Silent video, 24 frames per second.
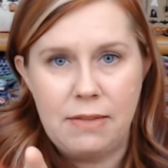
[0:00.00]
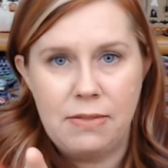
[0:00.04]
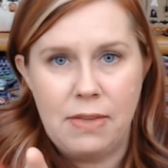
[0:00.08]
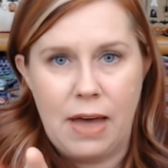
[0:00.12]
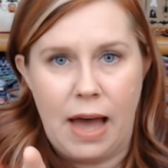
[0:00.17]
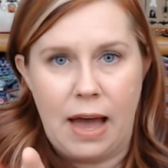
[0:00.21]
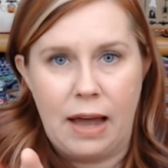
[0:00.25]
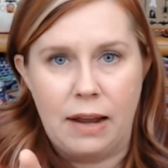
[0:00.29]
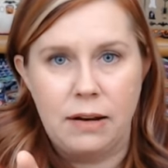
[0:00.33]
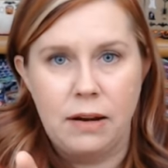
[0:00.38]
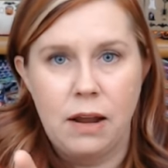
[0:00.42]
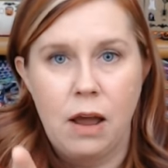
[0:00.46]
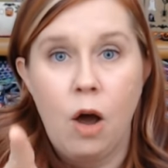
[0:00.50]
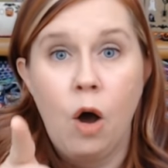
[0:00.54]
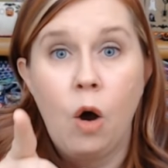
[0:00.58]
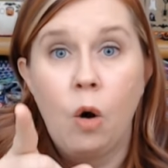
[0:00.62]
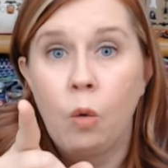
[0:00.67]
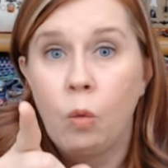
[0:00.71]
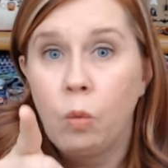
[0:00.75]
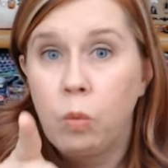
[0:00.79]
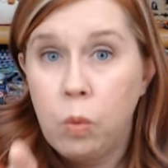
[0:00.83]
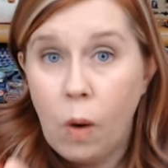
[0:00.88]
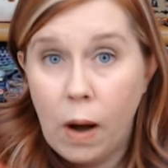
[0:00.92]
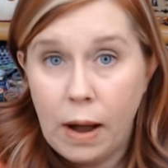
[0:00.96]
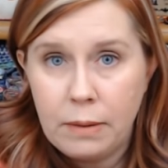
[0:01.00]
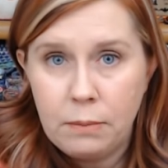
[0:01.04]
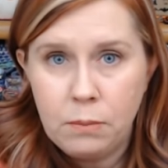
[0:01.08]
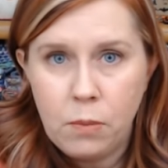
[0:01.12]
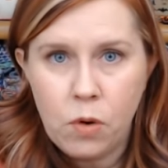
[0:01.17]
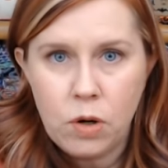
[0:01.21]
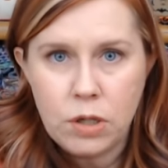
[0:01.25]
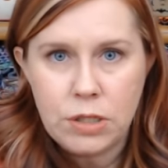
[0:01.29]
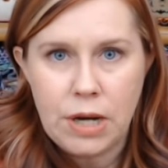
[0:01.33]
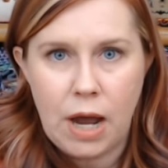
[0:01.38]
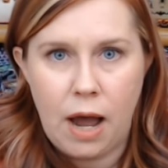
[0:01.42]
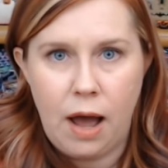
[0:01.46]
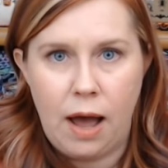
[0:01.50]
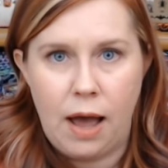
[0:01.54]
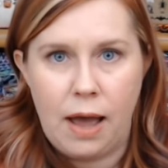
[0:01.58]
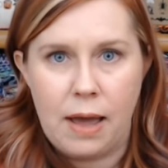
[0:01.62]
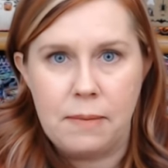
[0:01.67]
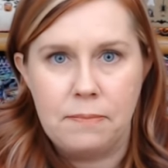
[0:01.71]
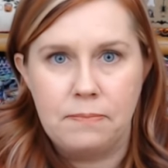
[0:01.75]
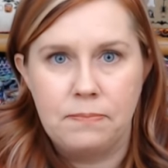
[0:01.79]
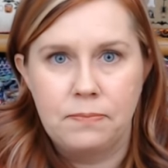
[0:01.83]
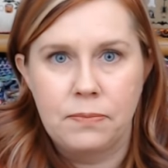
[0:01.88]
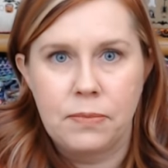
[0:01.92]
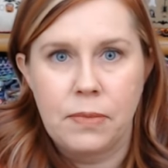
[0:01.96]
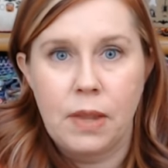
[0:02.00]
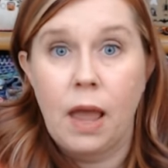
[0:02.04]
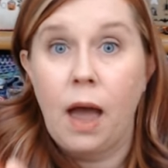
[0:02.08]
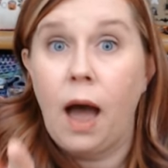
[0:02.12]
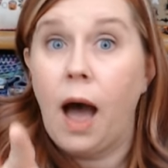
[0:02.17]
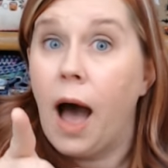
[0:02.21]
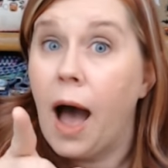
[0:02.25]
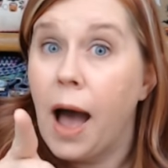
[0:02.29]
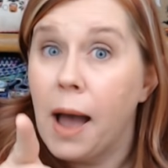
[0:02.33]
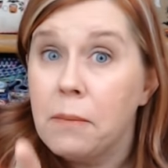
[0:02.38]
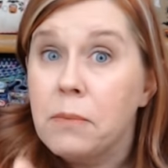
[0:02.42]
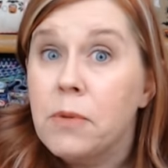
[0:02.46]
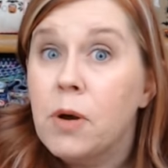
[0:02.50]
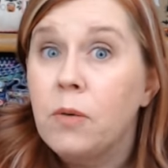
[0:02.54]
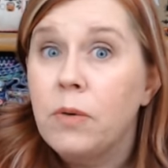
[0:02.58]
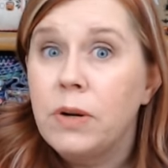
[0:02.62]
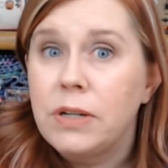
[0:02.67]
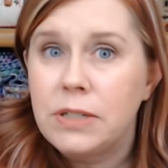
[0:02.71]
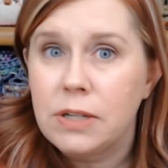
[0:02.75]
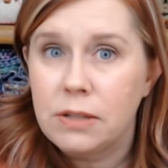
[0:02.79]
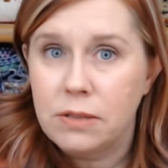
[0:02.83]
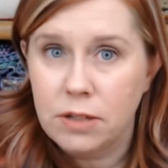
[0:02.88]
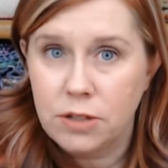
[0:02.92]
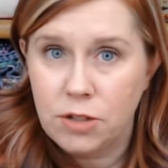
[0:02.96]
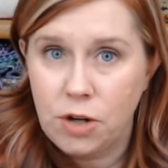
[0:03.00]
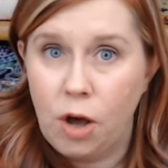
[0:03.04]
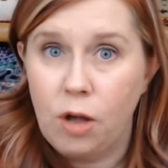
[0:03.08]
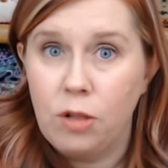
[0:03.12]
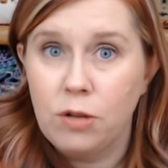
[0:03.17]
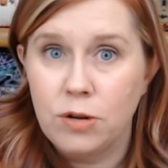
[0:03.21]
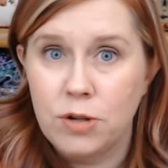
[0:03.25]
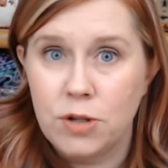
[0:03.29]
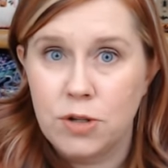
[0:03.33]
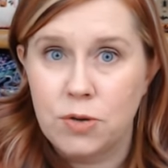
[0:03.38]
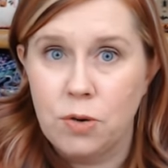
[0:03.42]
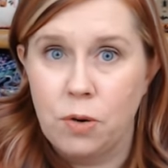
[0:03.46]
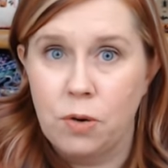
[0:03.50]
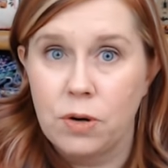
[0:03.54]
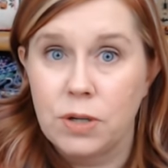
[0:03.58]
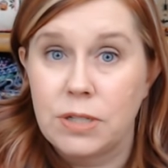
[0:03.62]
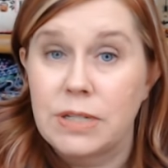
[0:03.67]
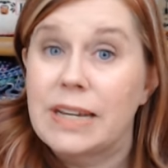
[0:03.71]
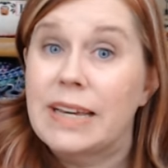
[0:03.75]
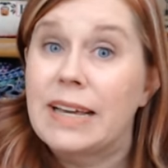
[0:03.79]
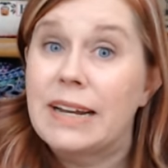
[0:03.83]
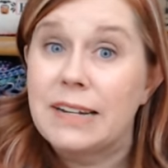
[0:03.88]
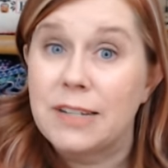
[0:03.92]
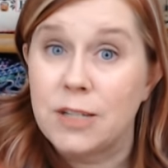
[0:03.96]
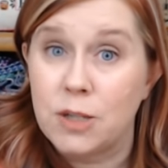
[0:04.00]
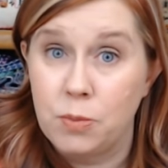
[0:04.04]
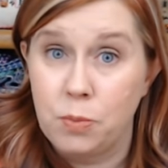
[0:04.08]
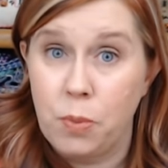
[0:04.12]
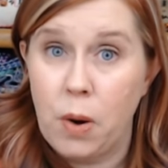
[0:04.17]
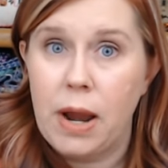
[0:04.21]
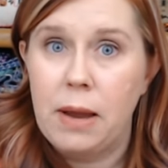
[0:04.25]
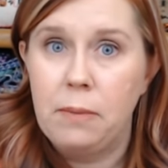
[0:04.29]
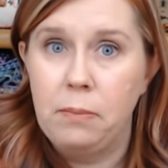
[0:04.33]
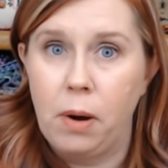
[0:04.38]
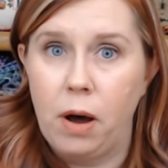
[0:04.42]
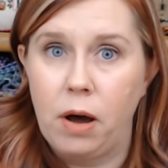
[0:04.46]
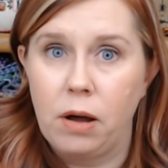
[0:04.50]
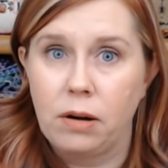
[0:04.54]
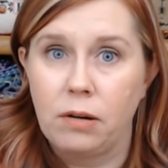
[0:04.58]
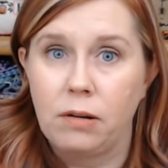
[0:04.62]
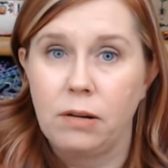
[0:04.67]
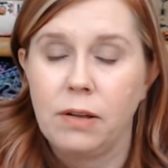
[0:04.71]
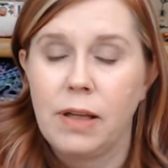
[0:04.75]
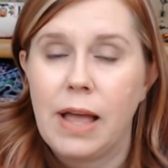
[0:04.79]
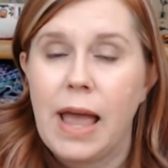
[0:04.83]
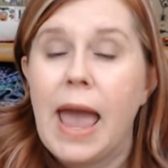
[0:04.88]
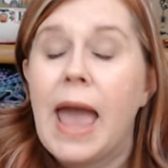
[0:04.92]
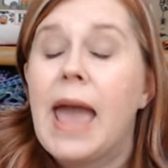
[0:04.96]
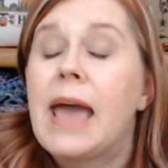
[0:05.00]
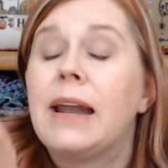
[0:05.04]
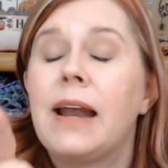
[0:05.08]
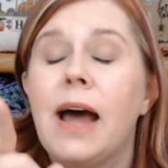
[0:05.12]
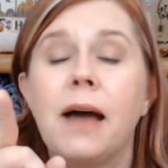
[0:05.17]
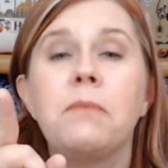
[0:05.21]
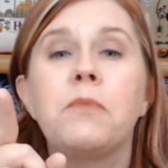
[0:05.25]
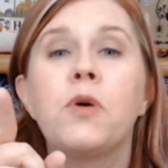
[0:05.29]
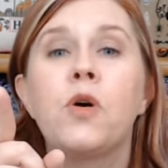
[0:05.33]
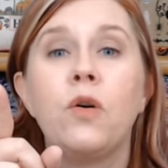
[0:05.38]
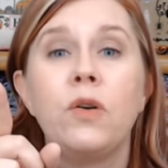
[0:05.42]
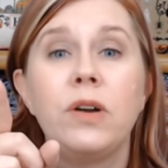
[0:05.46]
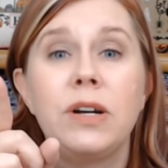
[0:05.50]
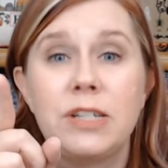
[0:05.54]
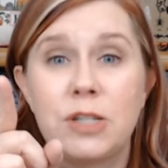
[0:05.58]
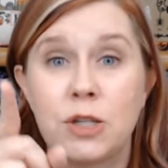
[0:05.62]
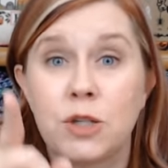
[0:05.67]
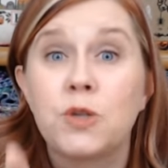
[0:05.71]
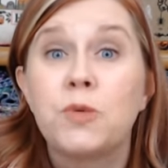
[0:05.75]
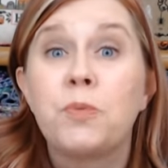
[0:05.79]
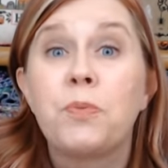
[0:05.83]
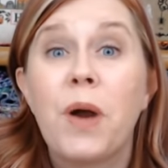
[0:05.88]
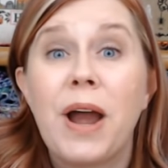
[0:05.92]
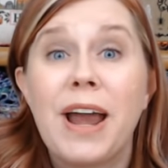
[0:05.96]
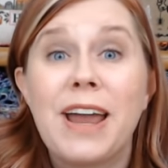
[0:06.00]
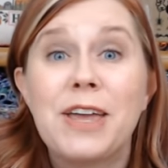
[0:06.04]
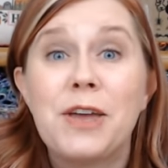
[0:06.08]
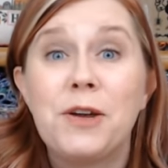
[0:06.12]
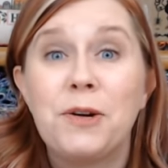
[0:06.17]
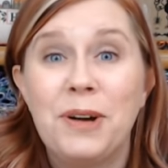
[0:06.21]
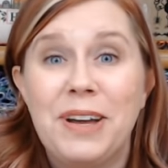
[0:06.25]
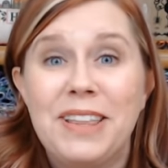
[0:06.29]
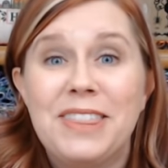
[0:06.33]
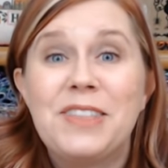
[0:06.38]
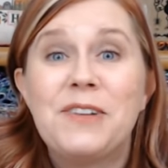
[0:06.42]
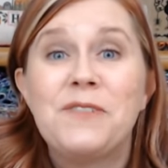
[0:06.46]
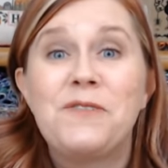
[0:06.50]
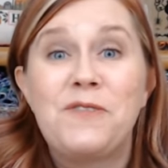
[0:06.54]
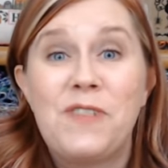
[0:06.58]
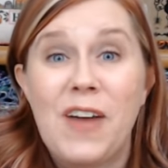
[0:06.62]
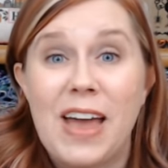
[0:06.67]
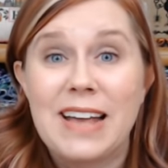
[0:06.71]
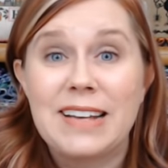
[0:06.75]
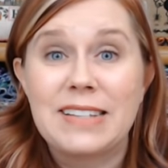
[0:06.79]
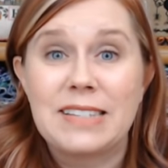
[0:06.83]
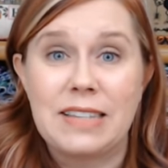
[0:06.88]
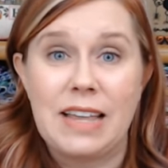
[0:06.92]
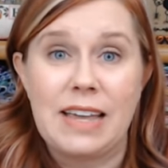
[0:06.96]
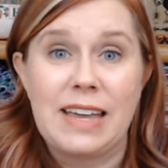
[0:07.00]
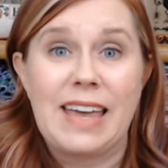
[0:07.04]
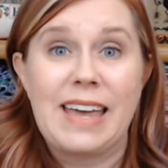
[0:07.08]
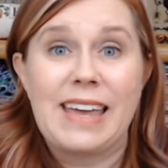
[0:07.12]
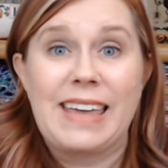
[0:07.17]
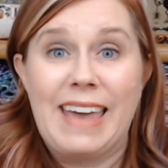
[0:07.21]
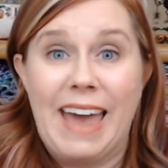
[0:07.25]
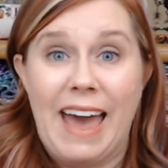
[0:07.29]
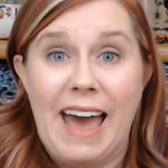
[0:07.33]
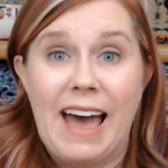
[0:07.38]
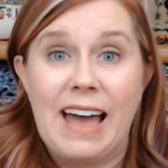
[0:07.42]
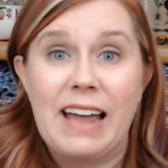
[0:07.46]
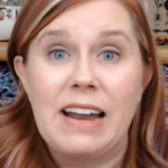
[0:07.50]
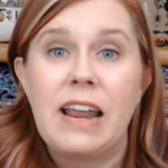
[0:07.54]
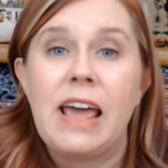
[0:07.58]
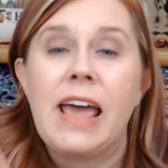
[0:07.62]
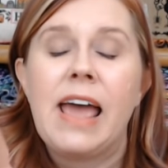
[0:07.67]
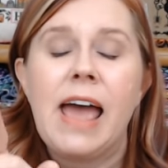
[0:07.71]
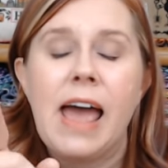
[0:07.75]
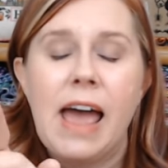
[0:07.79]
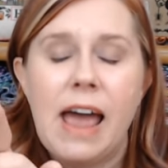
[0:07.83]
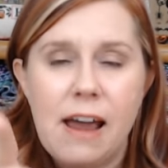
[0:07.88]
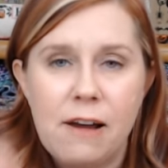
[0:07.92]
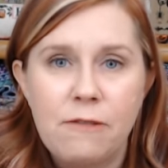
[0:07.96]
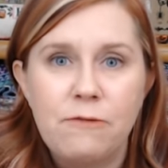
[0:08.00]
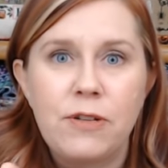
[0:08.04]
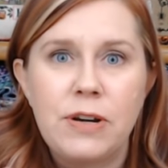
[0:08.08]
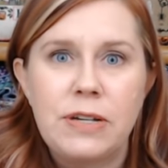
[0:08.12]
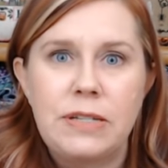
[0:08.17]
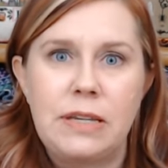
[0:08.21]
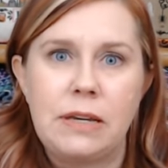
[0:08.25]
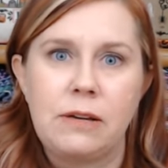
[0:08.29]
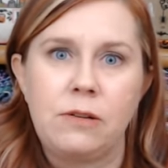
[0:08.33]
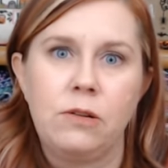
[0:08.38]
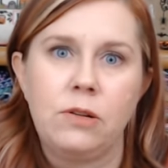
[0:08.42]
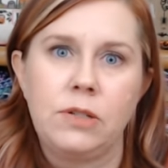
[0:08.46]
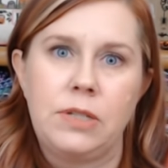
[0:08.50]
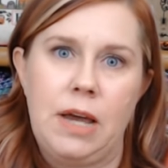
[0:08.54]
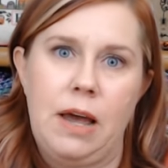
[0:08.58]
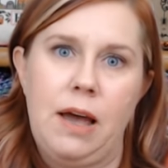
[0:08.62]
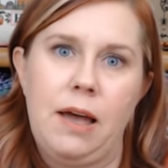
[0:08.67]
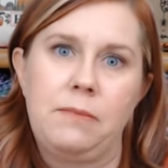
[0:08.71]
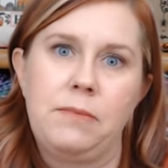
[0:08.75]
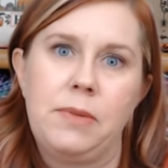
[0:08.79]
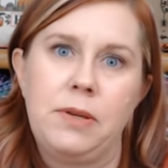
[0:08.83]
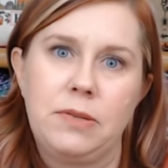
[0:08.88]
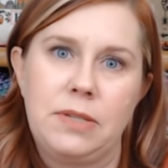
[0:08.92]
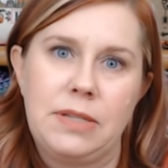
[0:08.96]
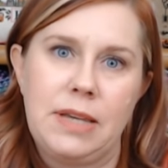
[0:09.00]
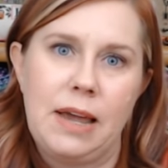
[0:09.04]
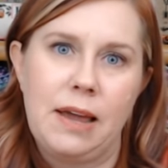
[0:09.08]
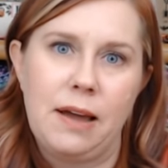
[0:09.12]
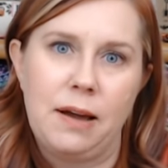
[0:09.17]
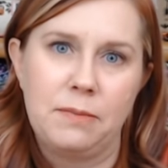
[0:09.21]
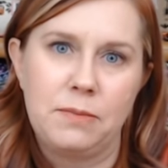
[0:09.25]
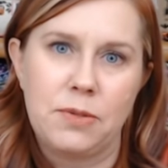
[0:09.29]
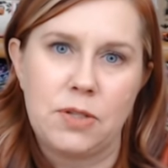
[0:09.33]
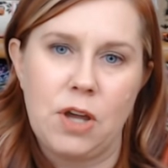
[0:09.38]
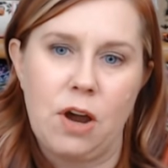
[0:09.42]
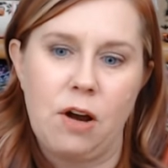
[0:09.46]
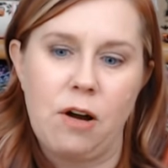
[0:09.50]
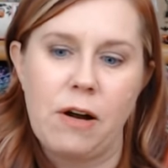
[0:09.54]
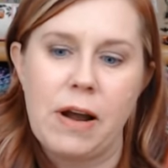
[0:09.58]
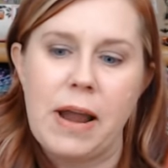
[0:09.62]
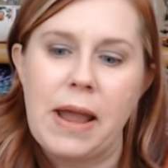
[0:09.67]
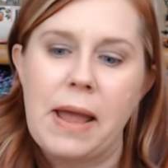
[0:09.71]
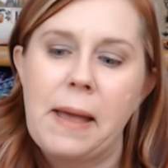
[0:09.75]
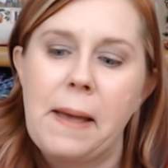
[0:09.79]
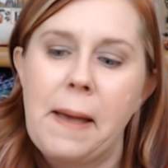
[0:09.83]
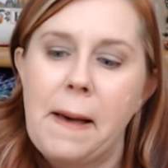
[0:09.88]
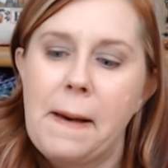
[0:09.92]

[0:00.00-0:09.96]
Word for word: that one more time, I'm going to the dollar store to get a spray bottle, and I'm going to spray you in the face like a cat every single time you say I'm sorry.